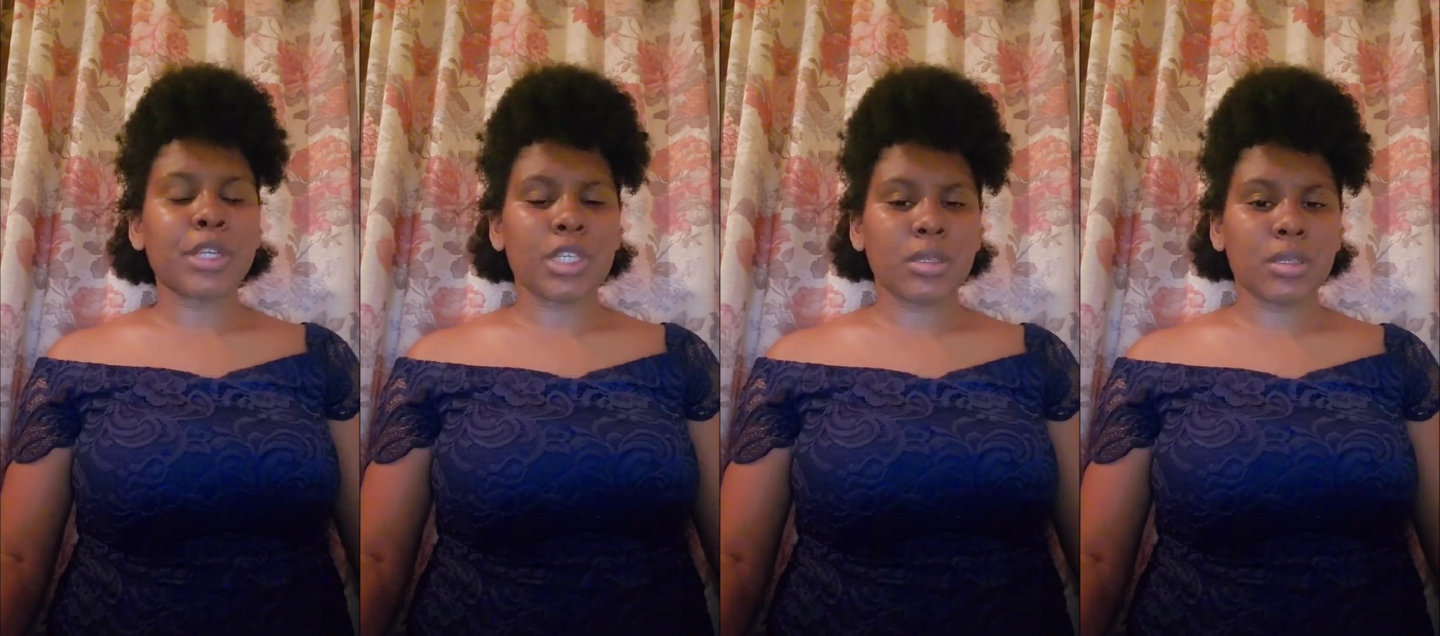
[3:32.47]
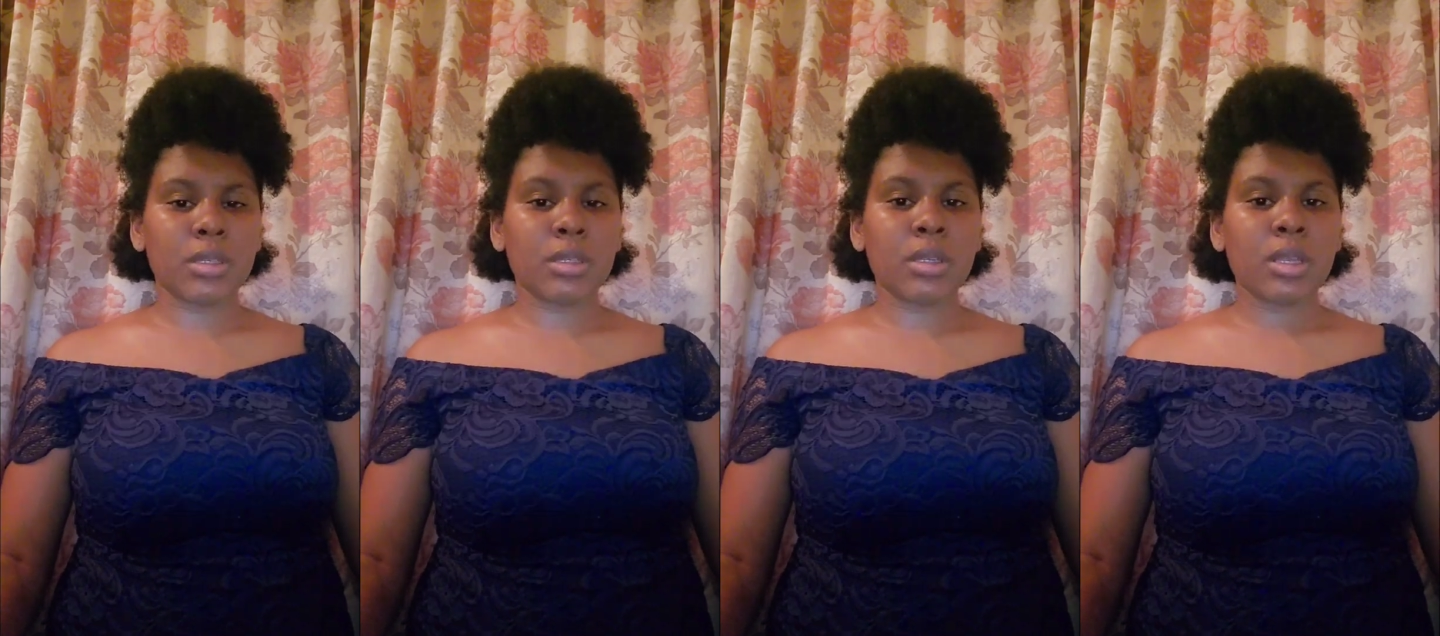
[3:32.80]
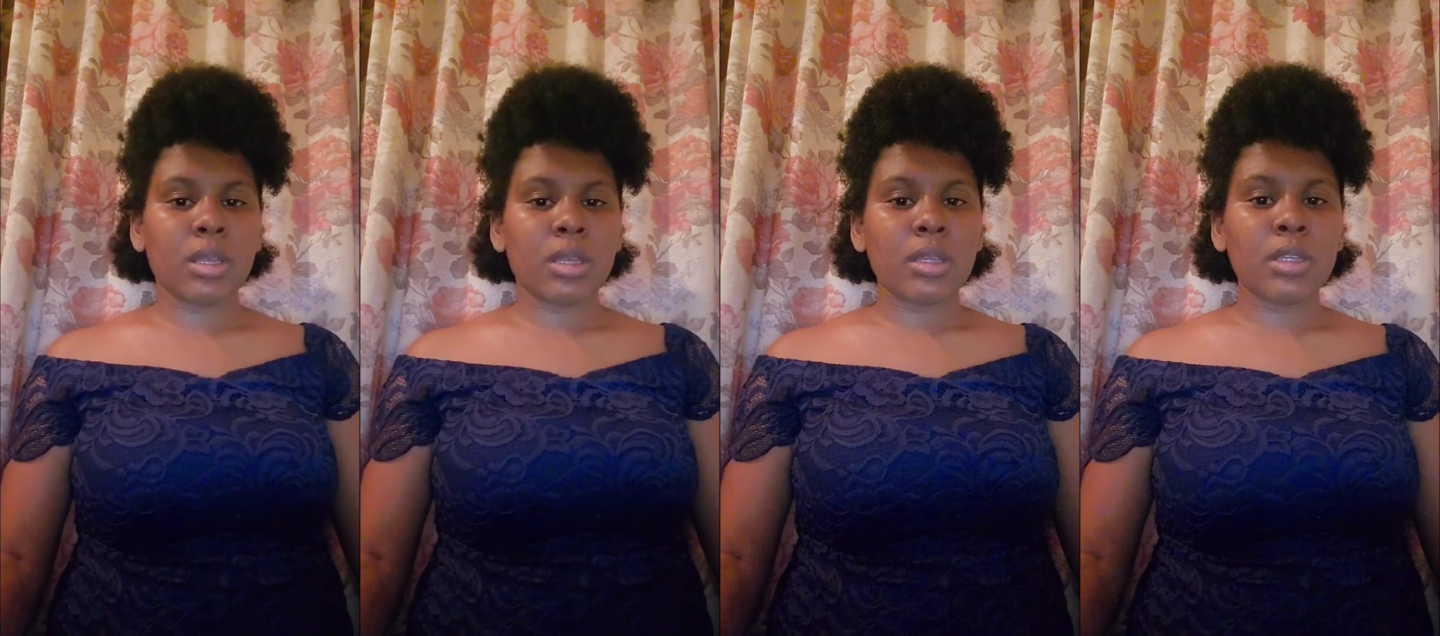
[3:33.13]
pressure
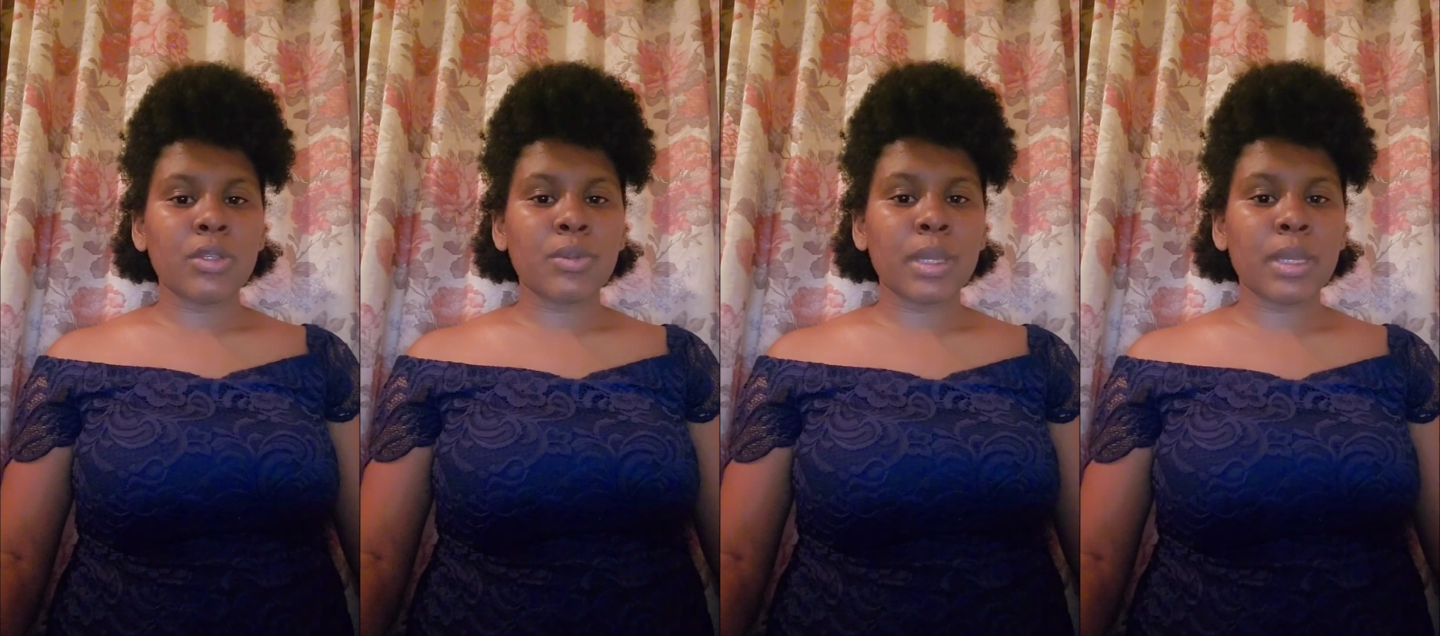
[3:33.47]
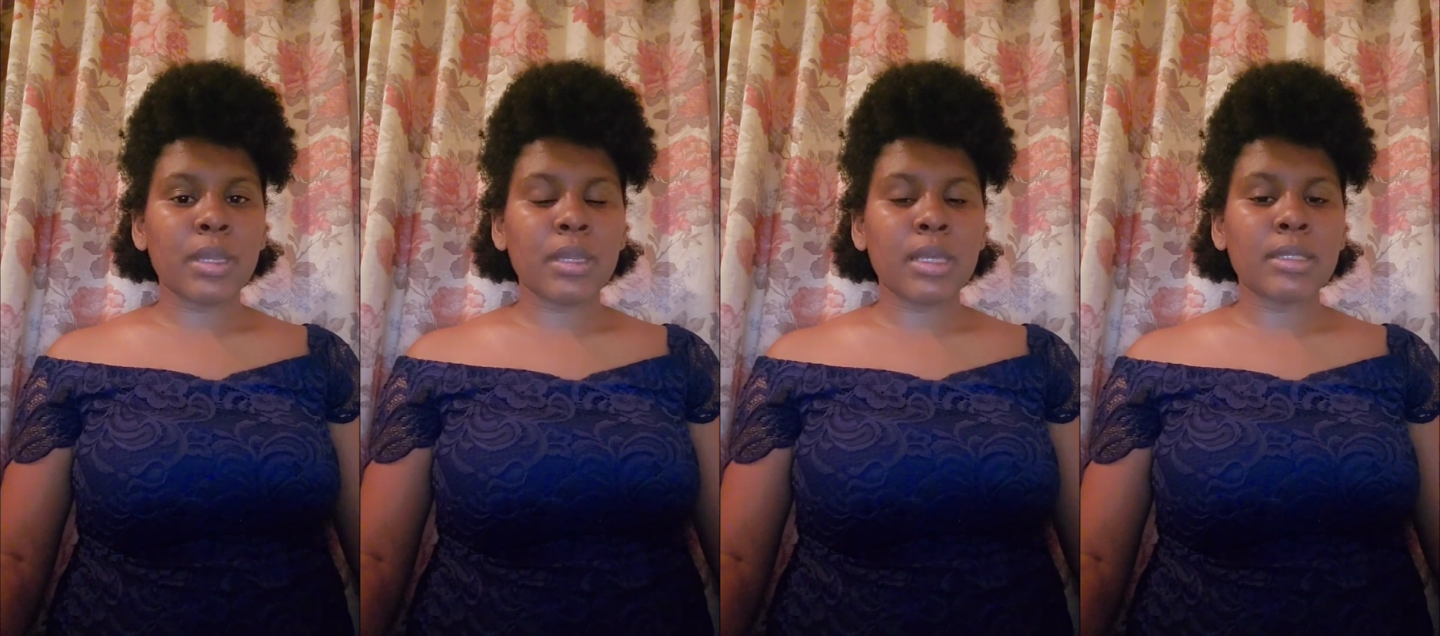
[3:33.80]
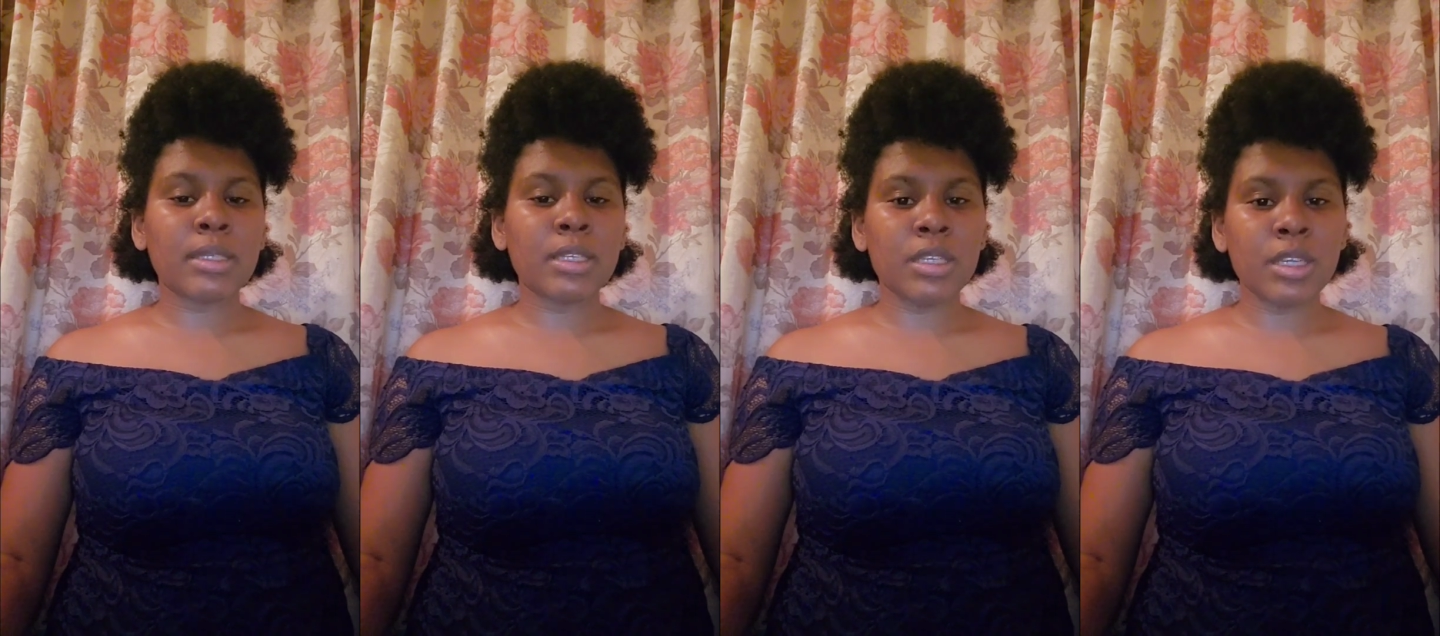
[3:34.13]
is when a
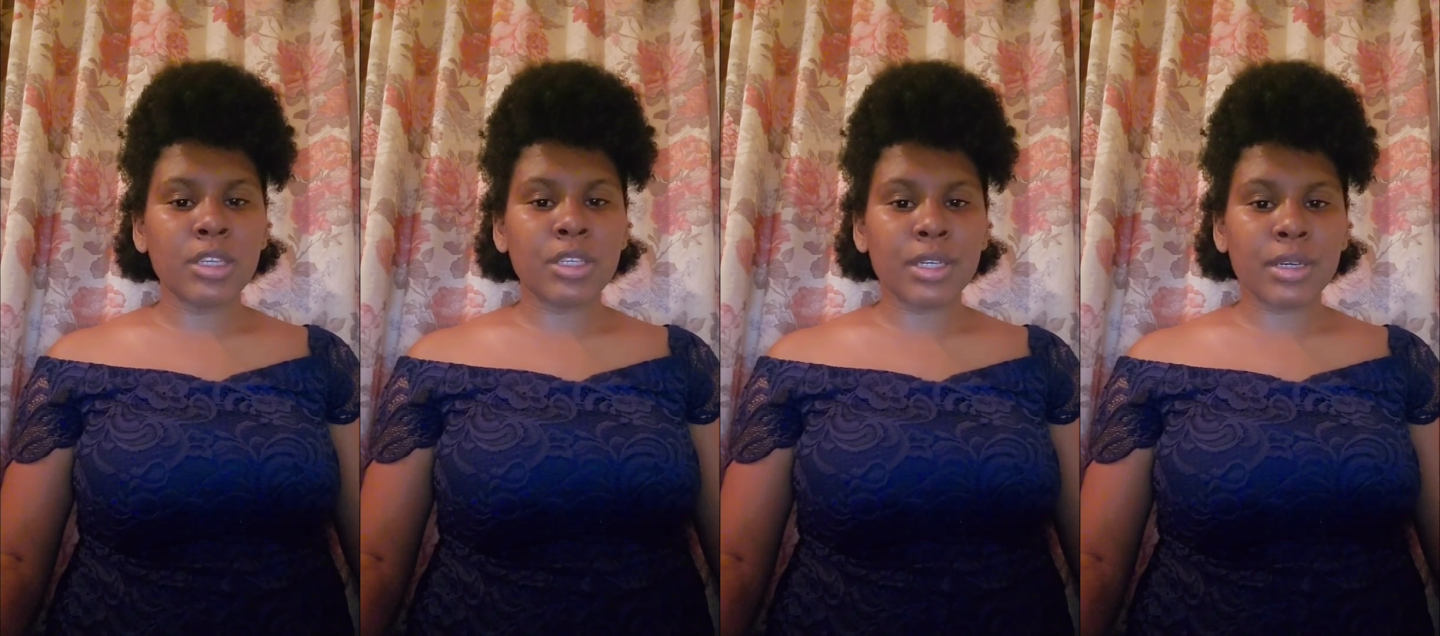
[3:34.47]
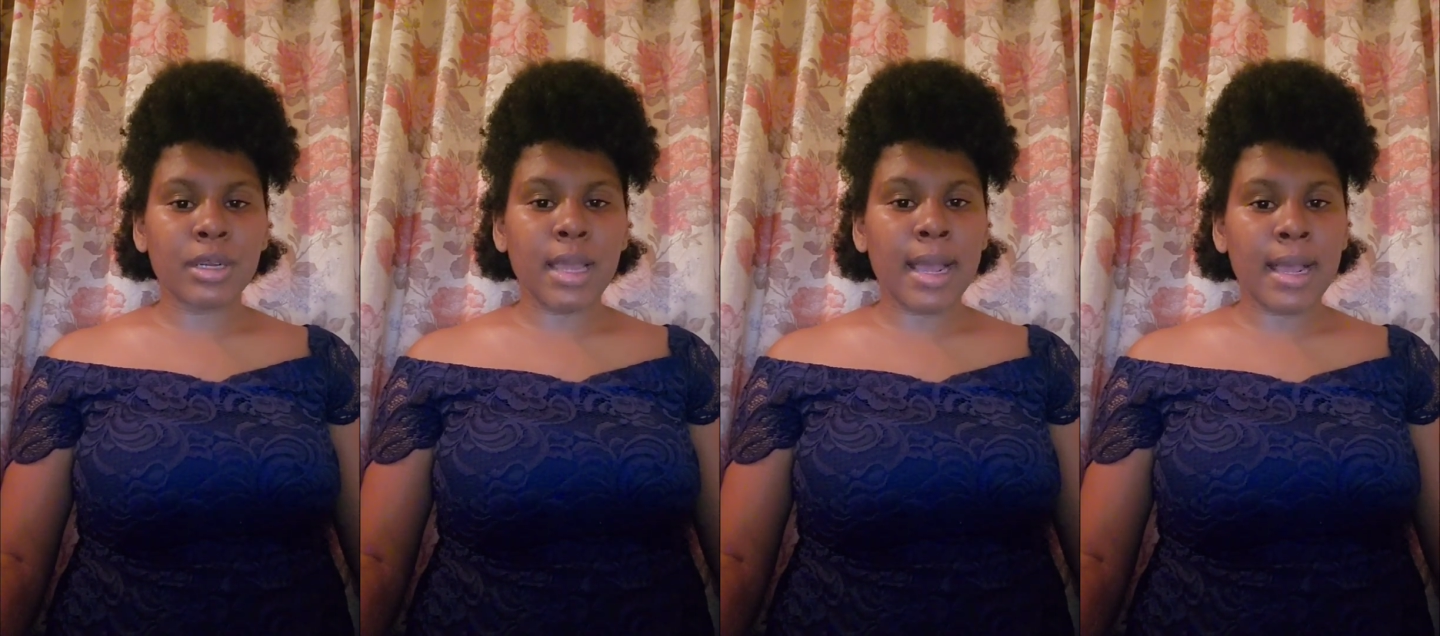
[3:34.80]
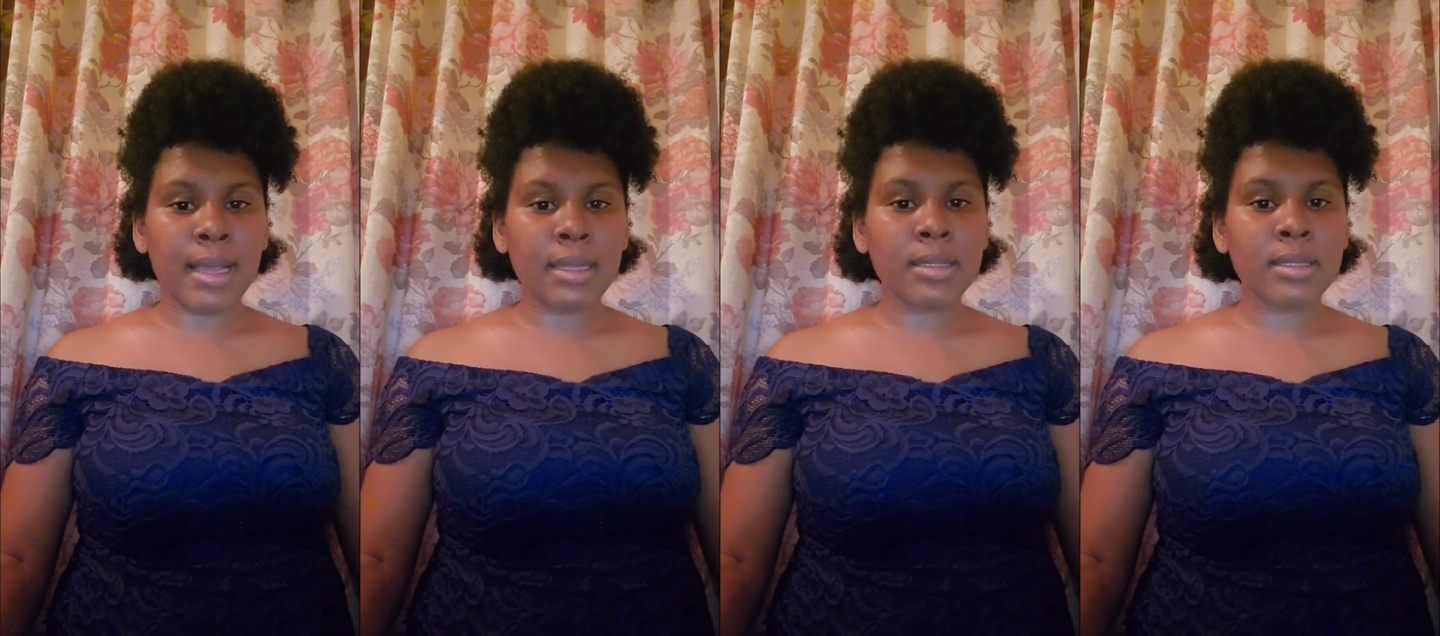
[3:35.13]
teenager
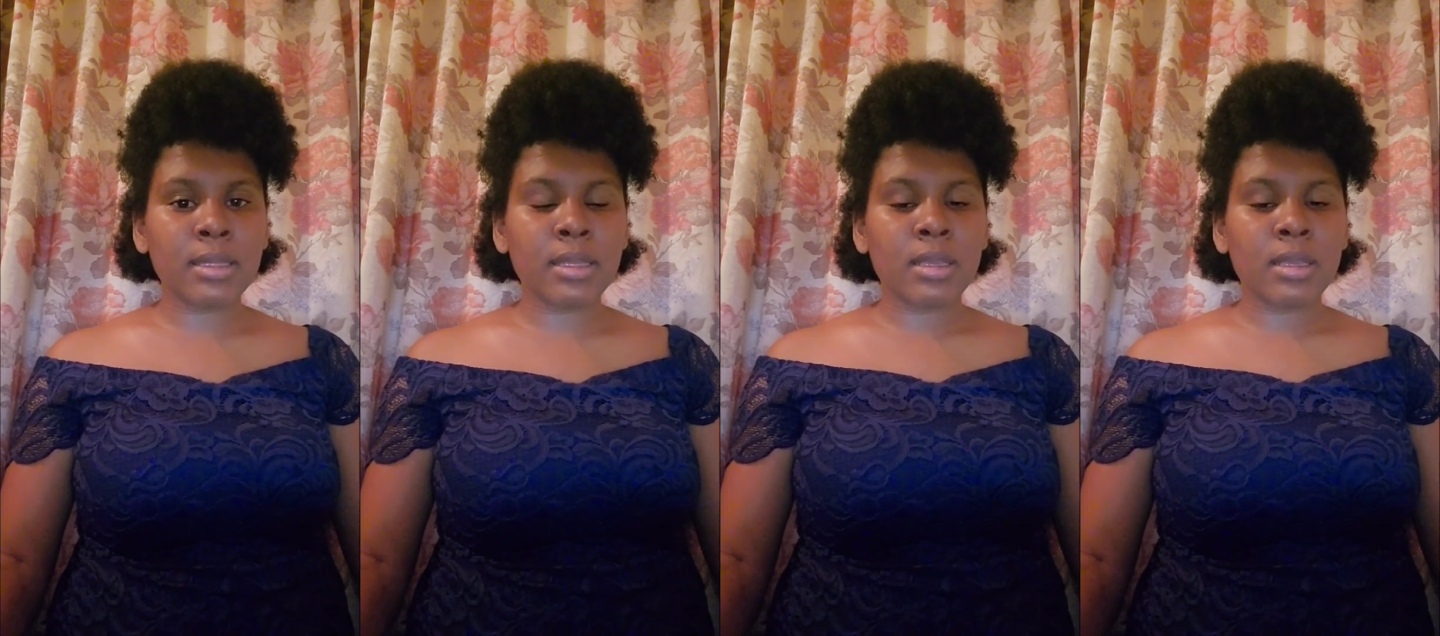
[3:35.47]
asks,